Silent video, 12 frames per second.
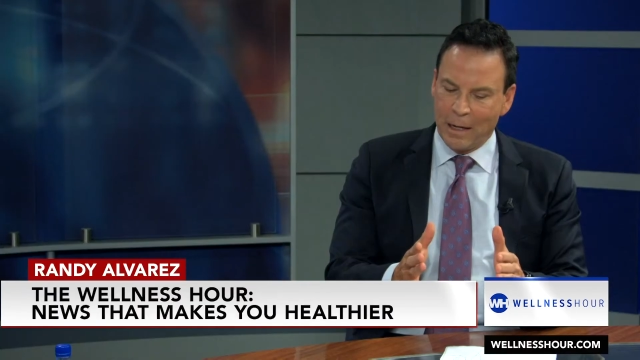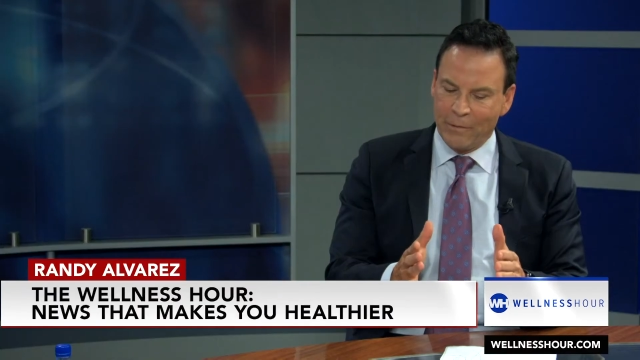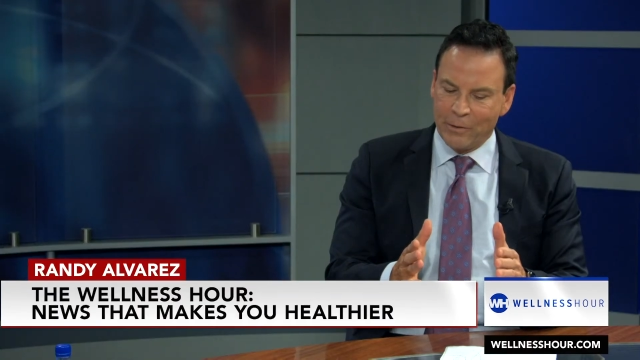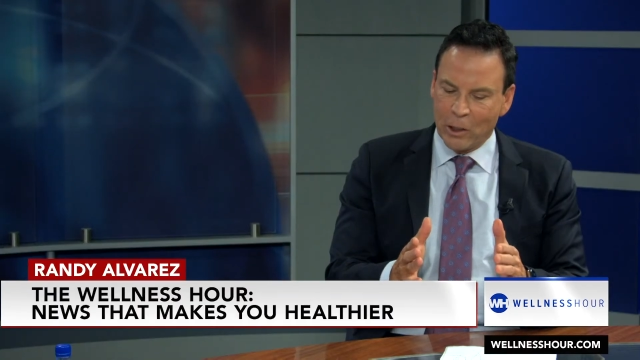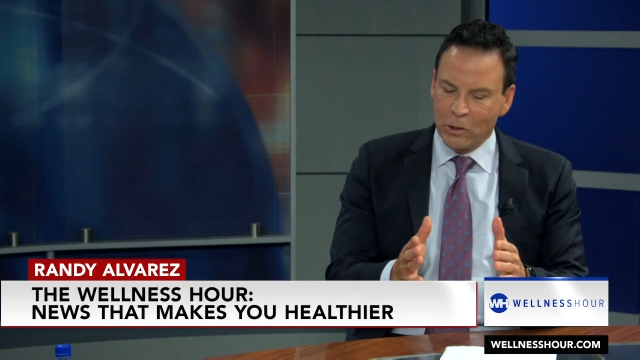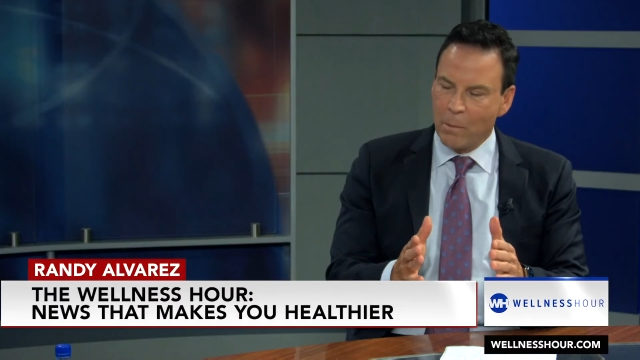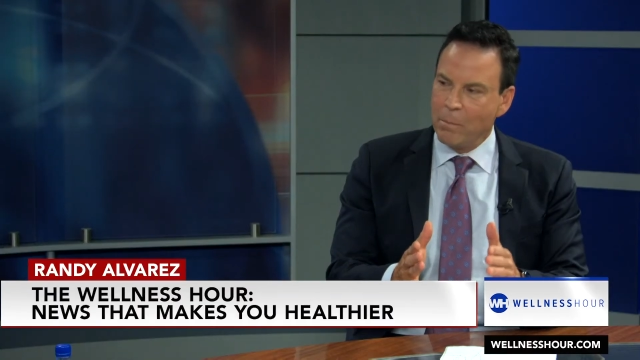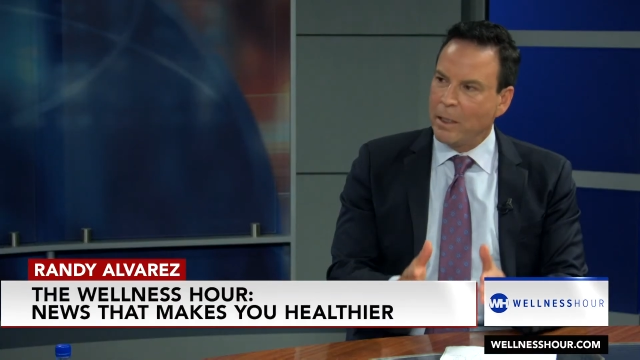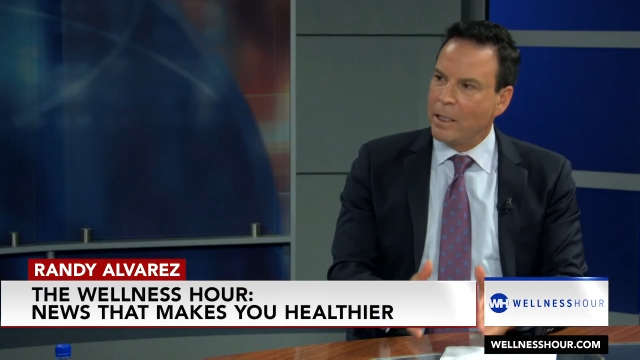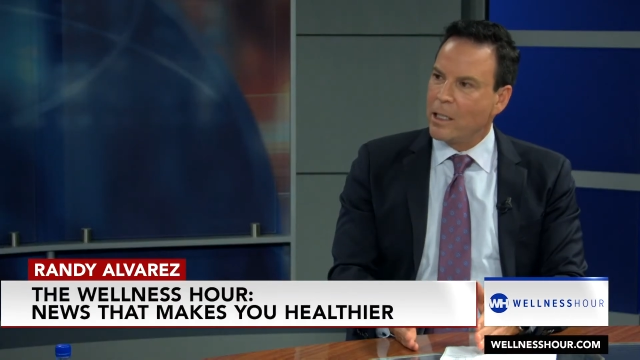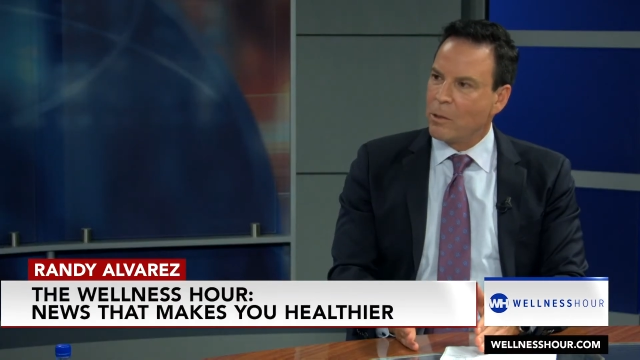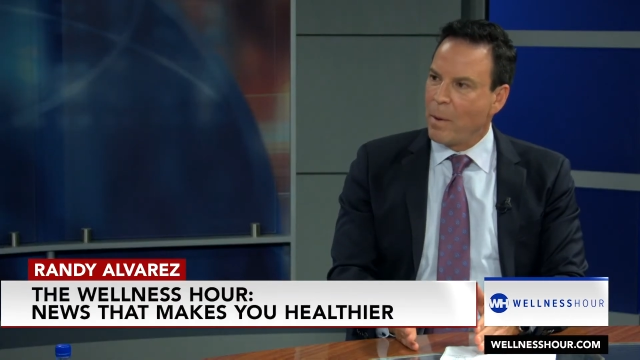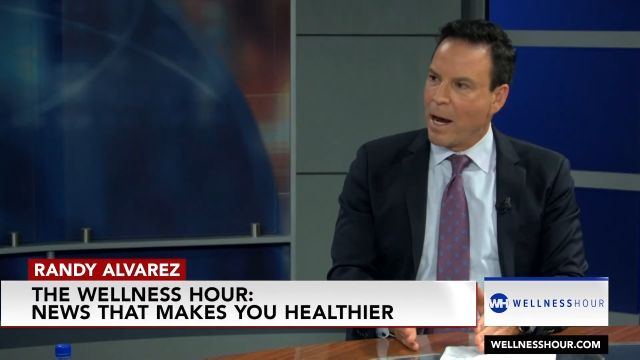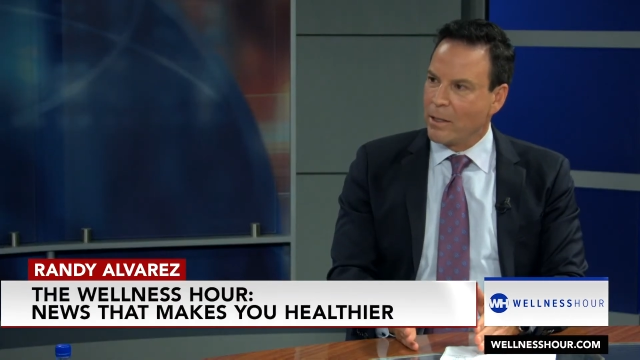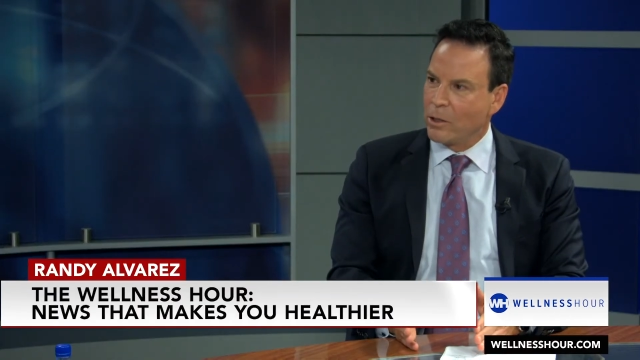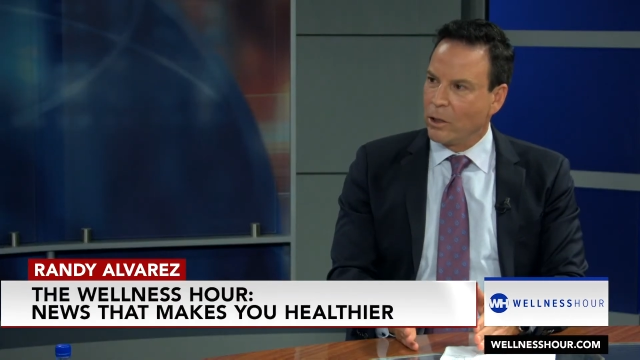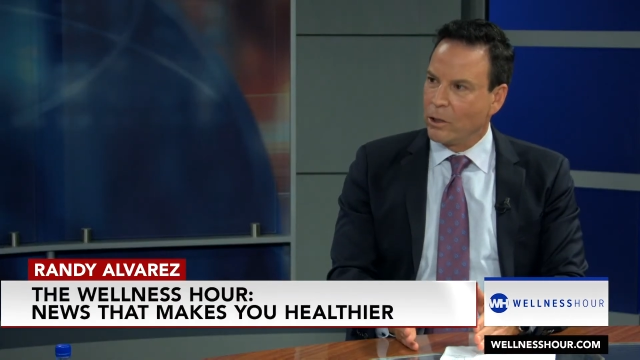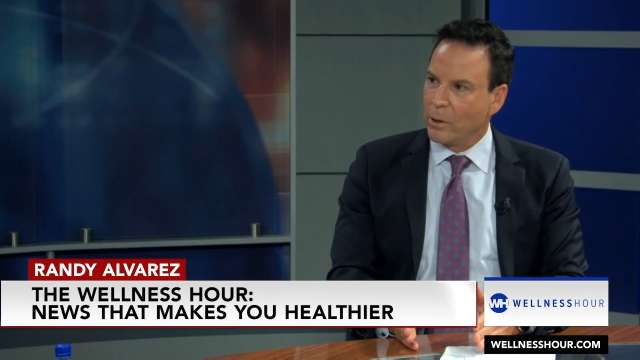If there's a million
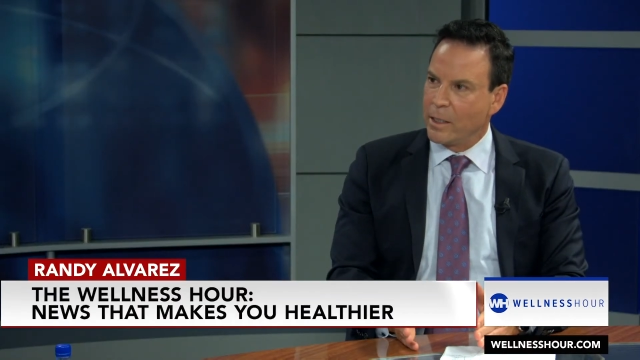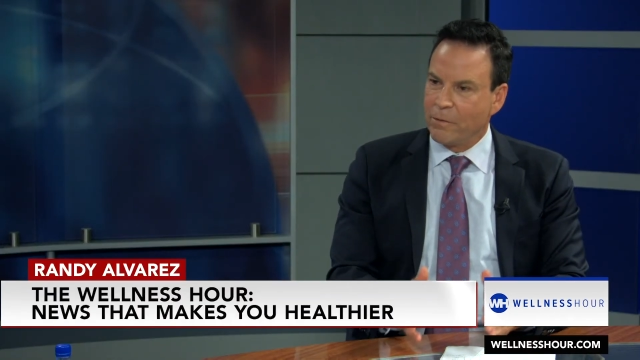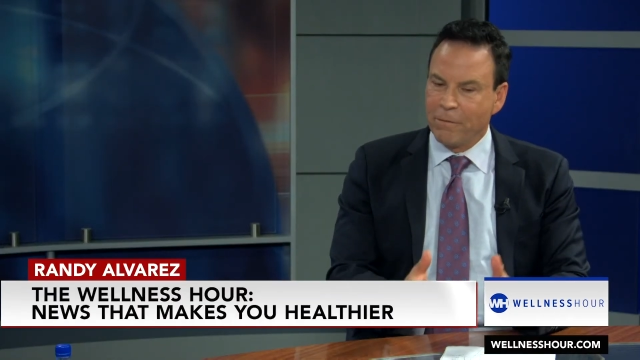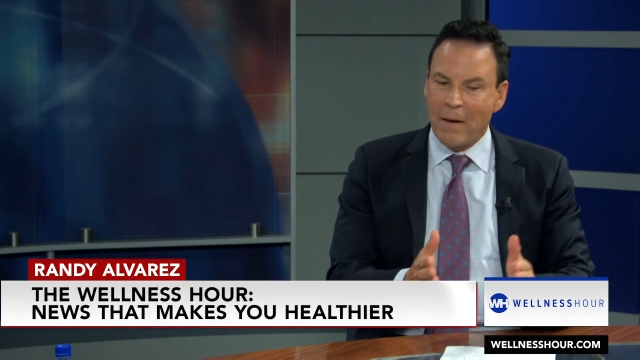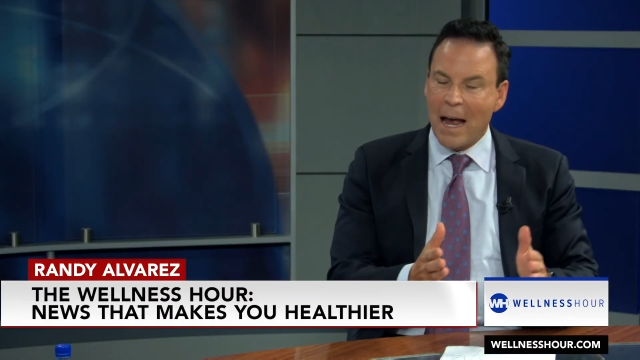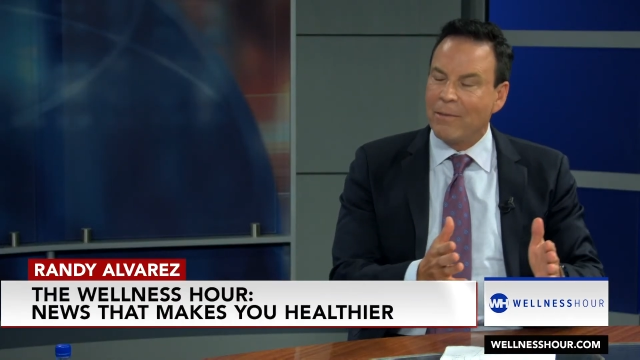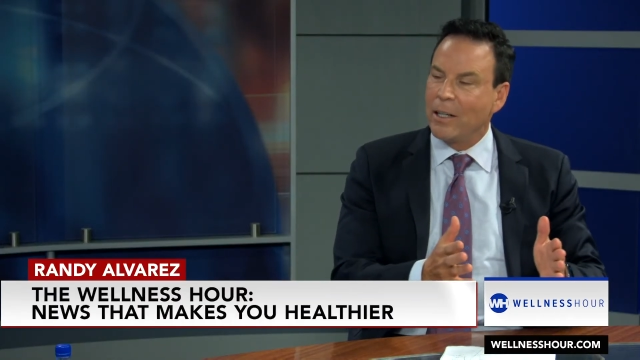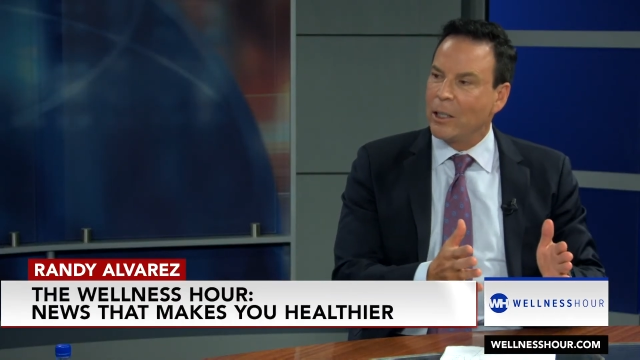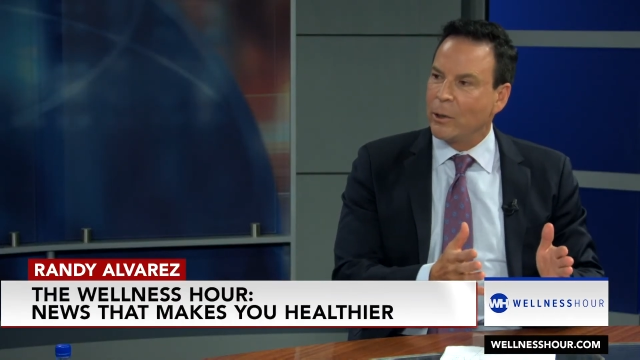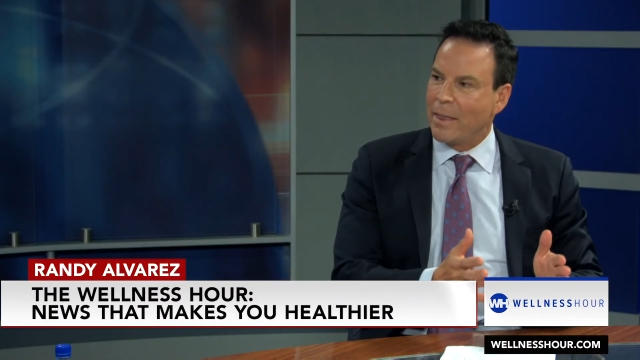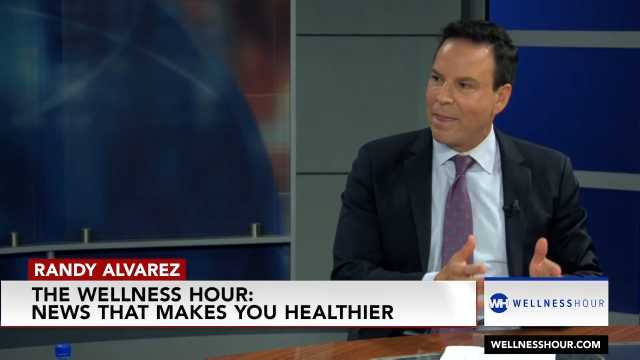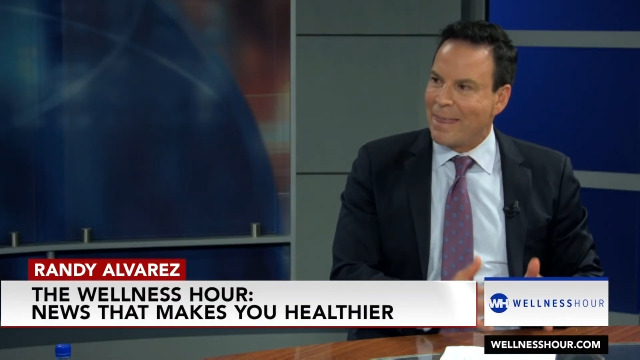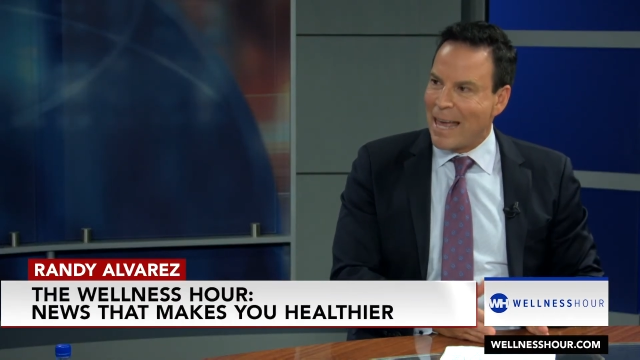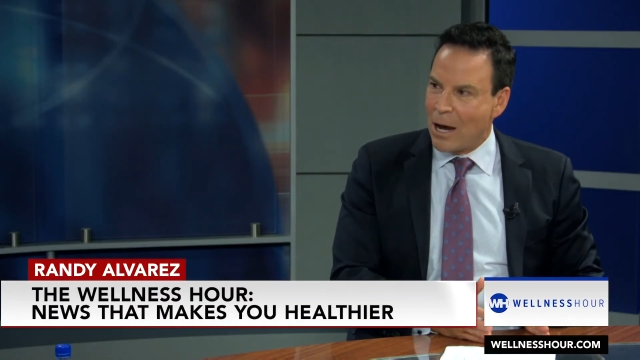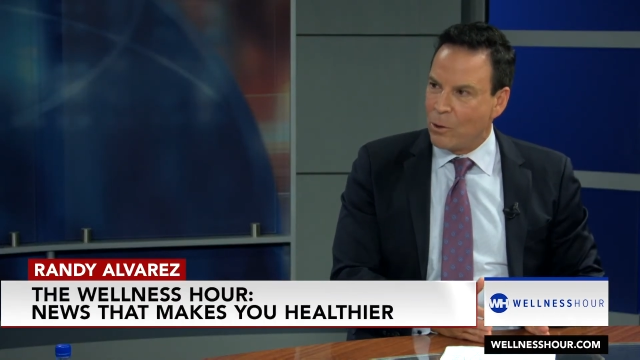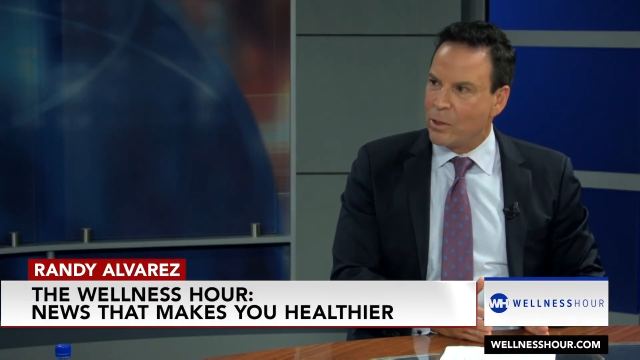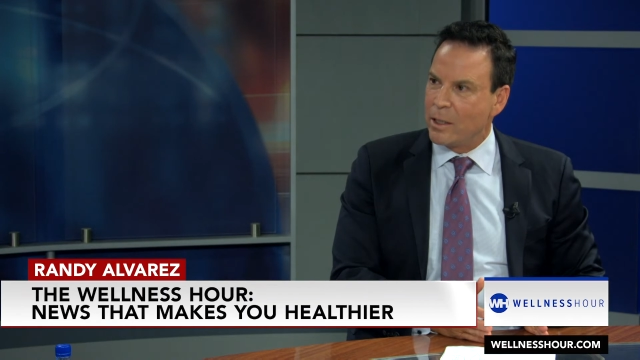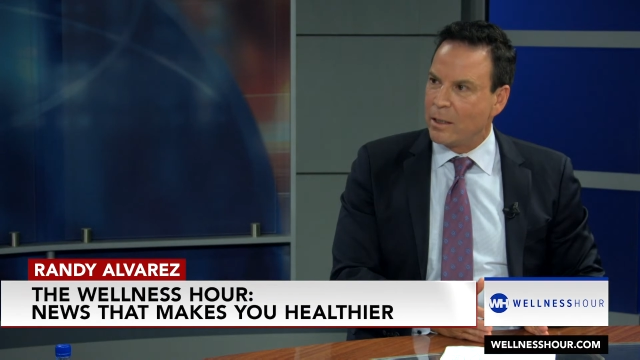spine surgeries,
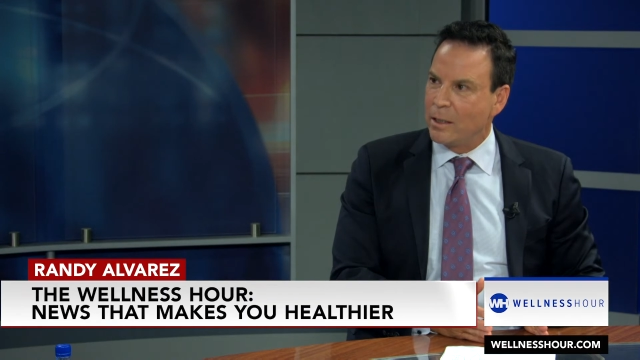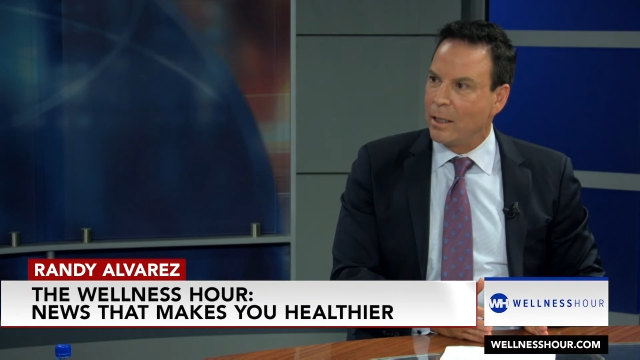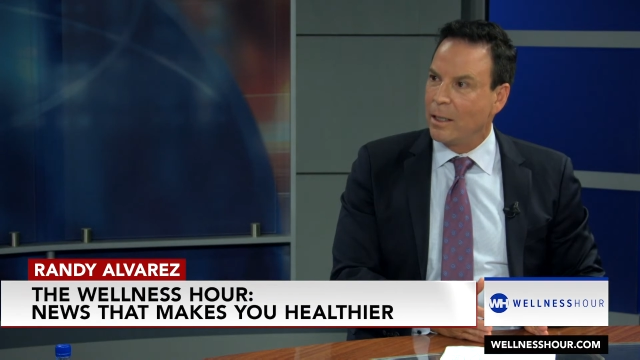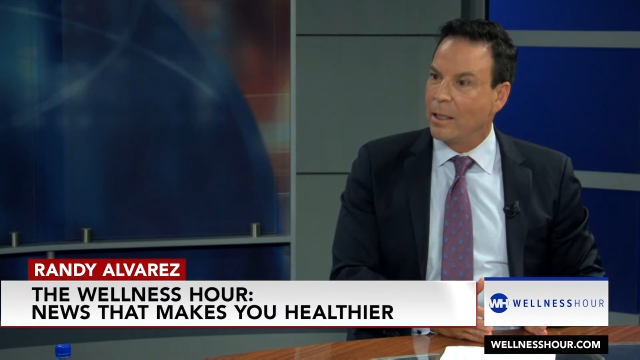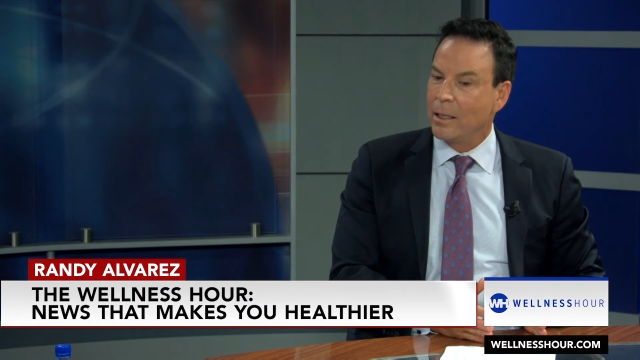500,000